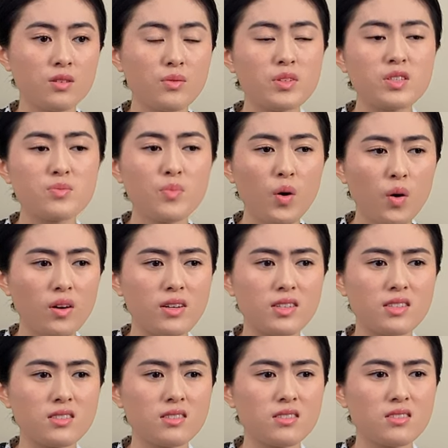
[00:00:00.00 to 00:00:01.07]
What's
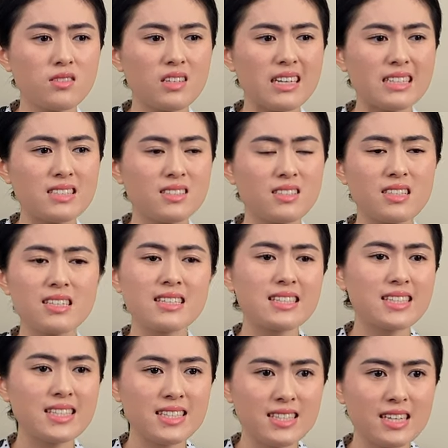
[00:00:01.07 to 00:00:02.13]
more, I
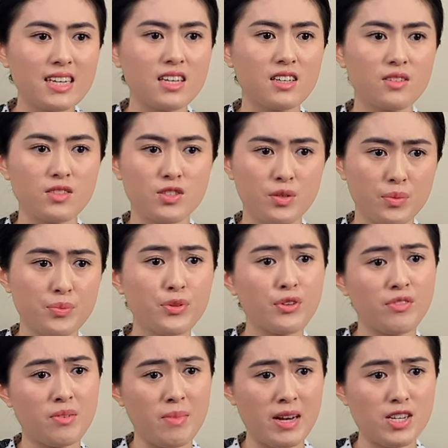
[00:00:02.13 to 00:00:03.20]
didn't seek to
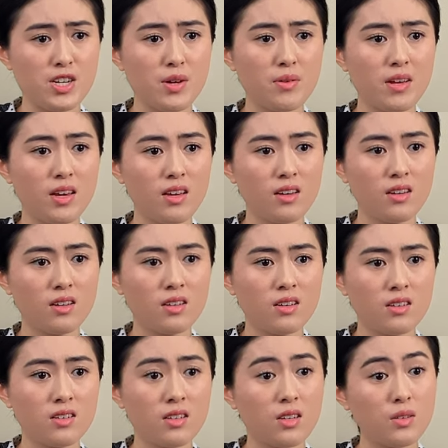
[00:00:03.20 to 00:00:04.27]
improve in my duty
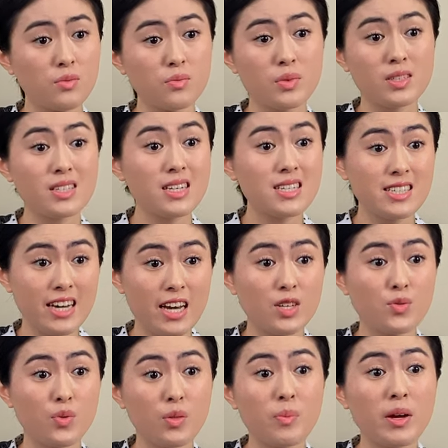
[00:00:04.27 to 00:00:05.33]
and was
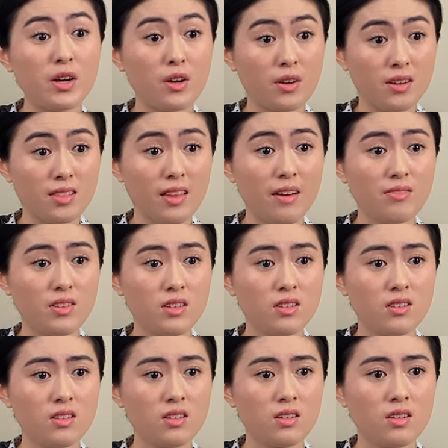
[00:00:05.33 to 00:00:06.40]
content with my current level.